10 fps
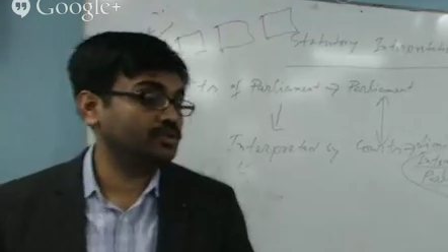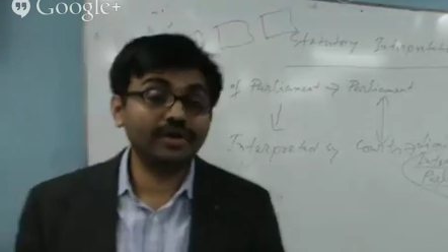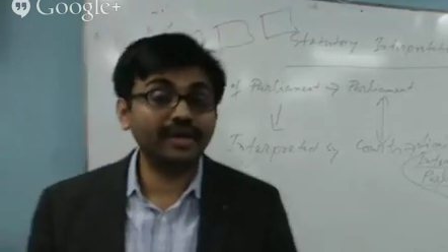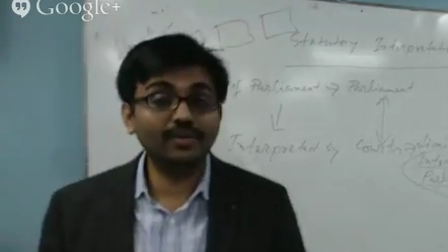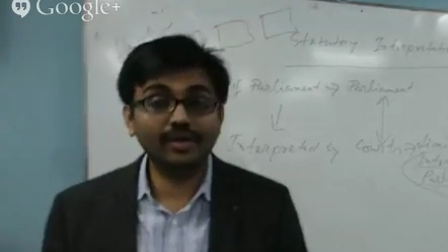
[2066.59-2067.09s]

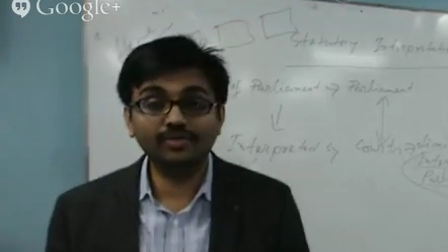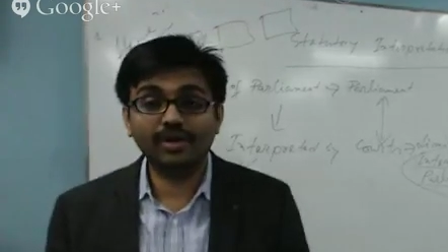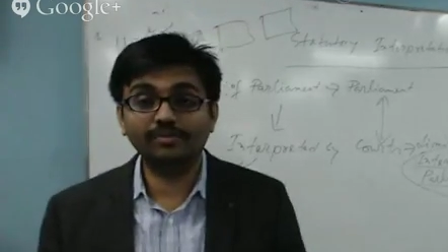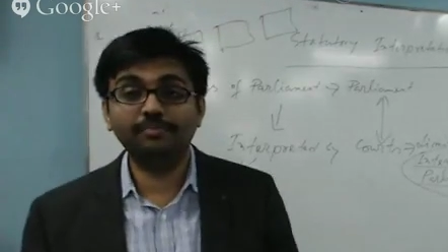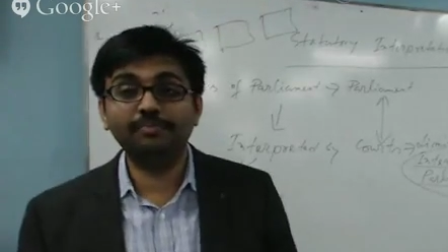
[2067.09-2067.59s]
Lord Denning was
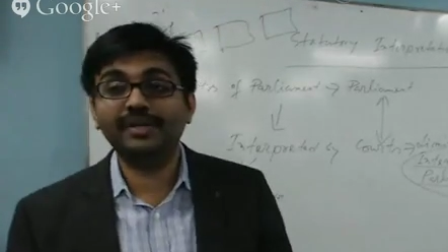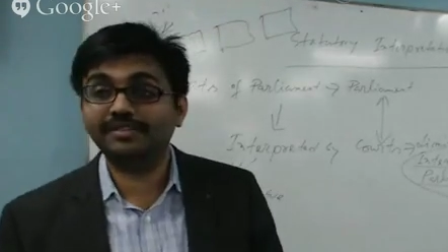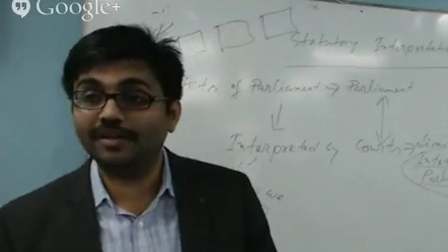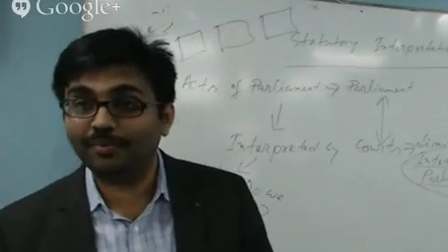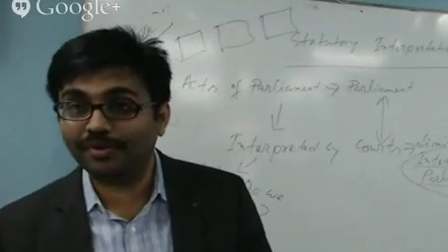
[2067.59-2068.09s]
one of the
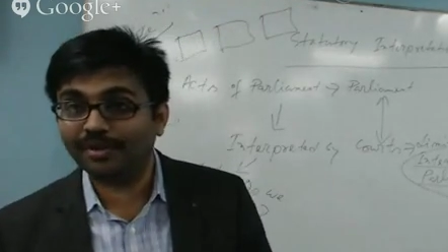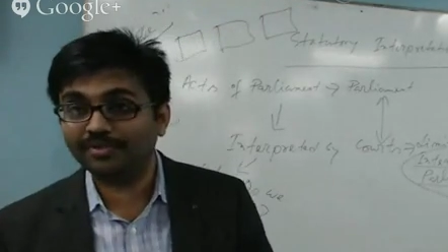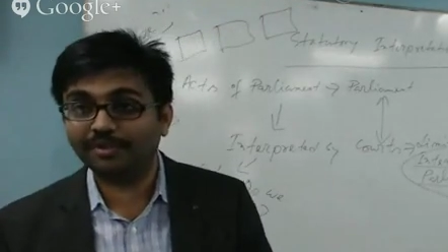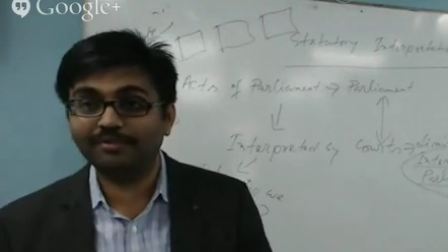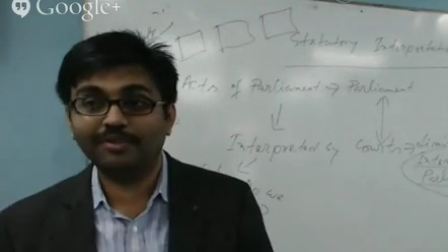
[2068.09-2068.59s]
biggest
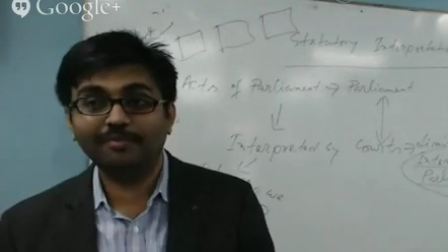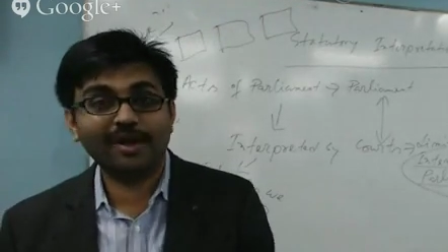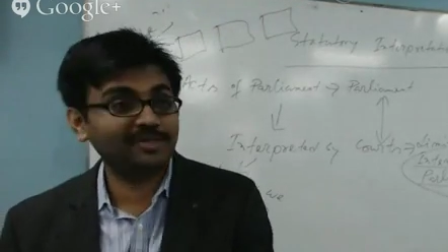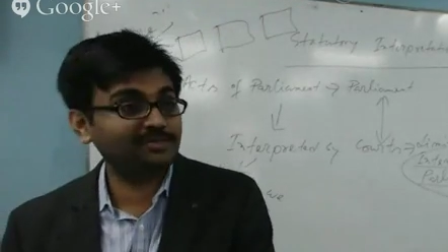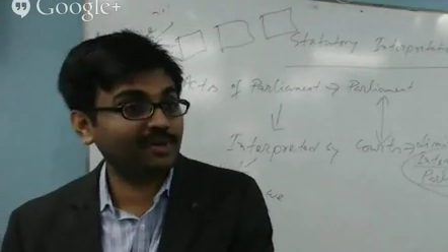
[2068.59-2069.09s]
supporters of
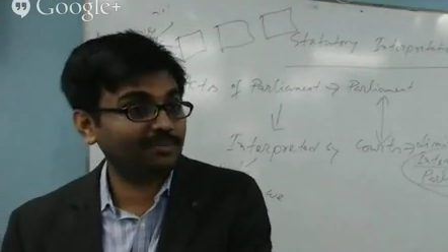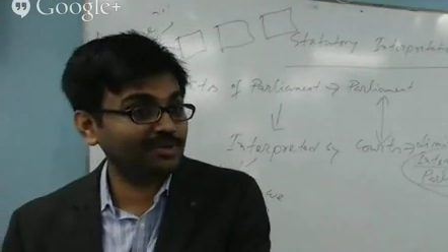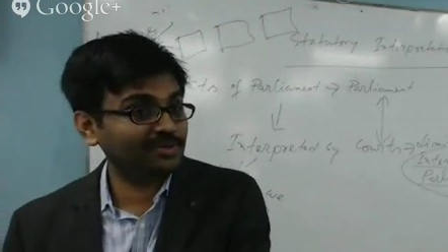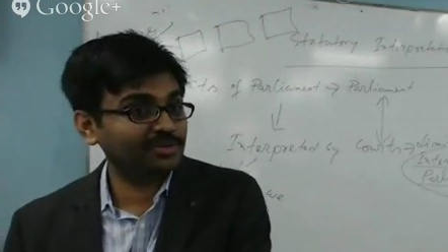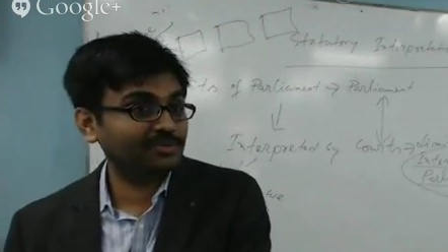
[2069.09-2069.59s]
purposive
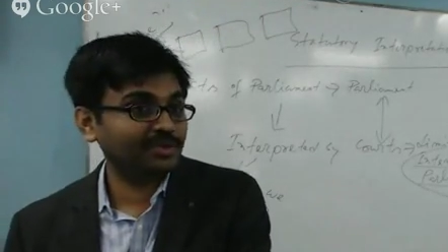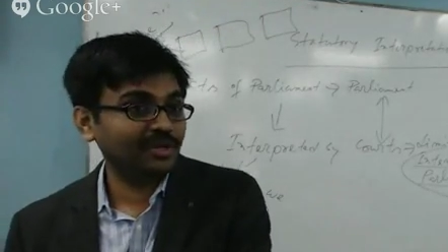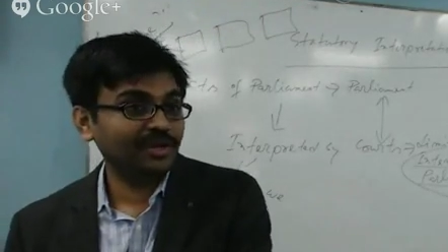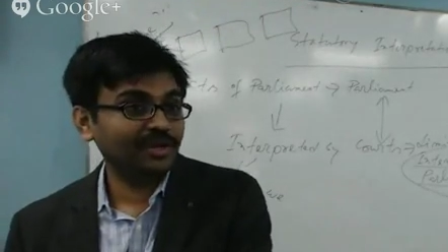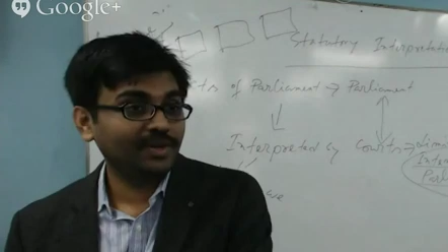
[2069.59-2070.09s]
approach.
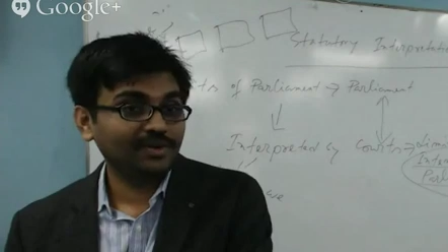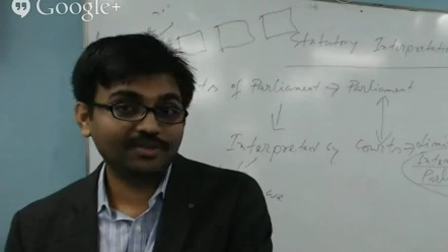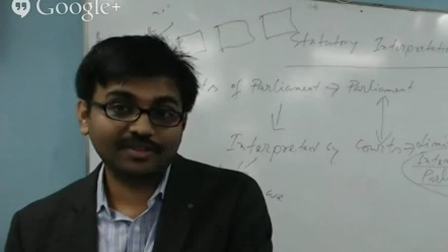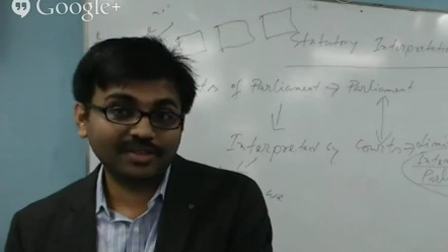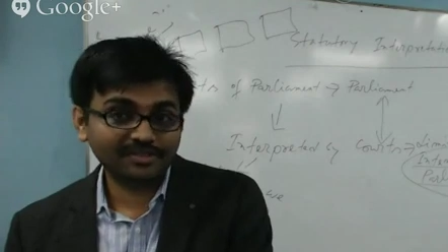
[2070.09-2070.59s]

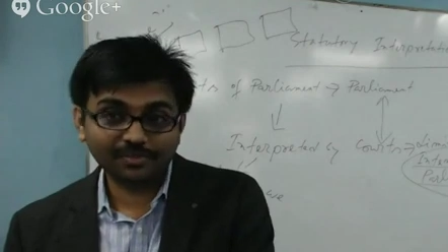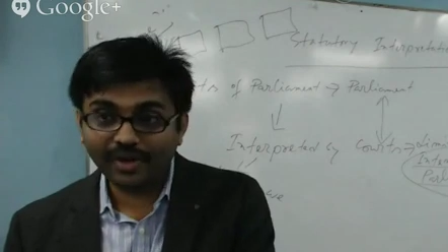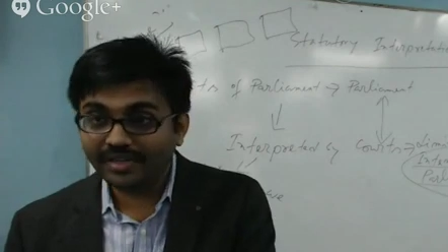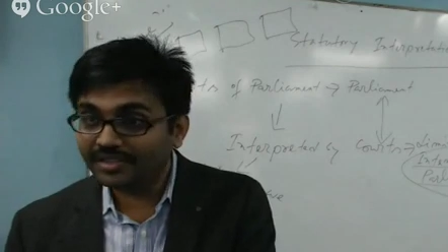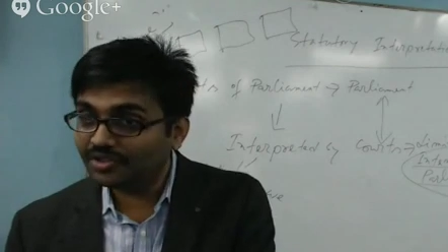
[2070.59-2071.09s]
Those are the,
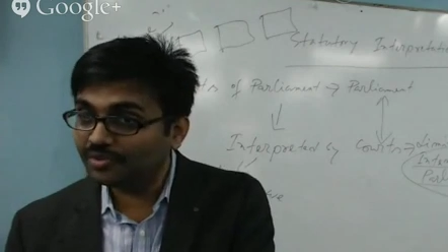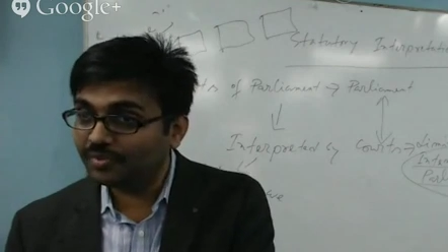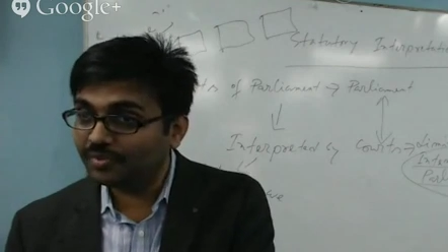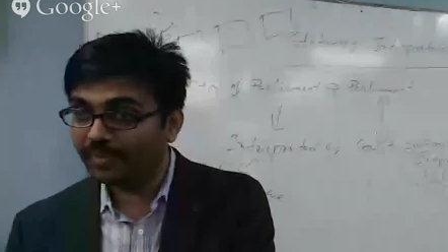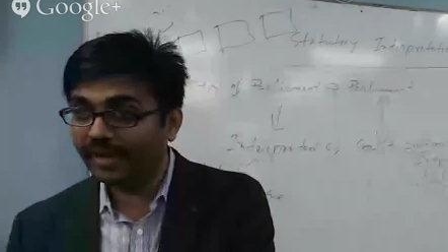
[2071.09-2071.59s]
well, this should
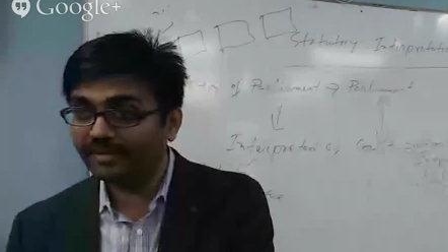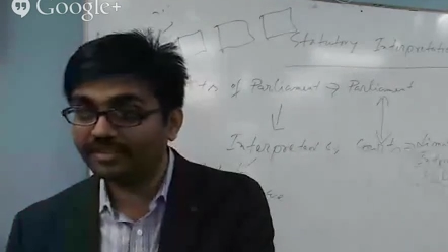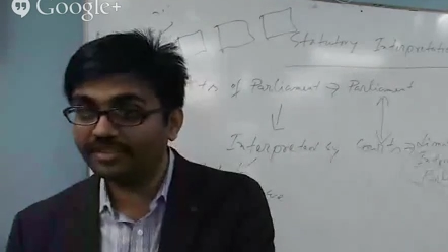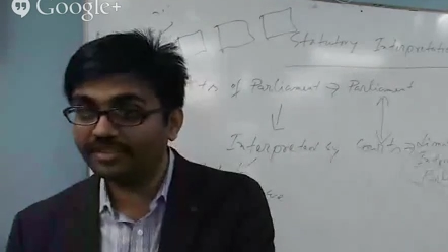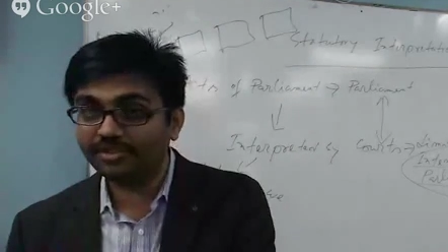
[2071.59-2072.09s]
be applied,
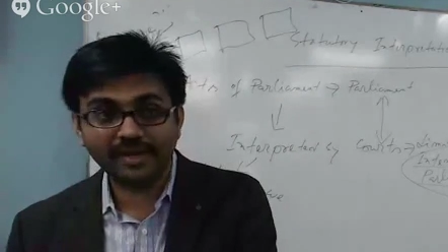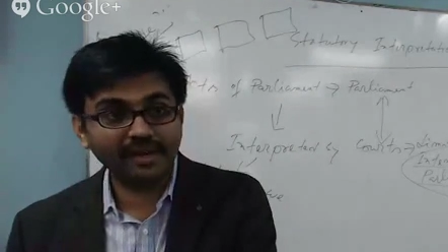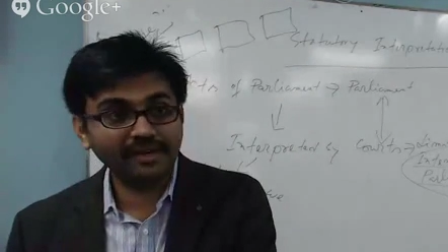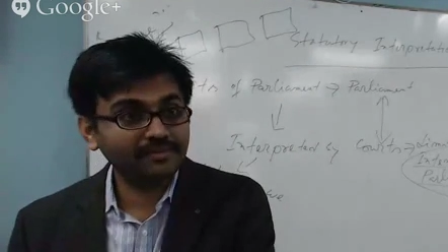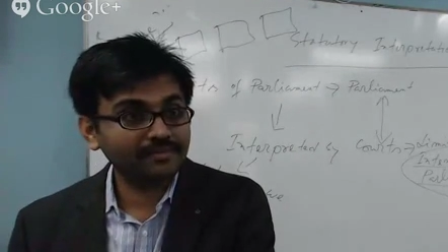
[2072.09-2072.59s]
this should be done.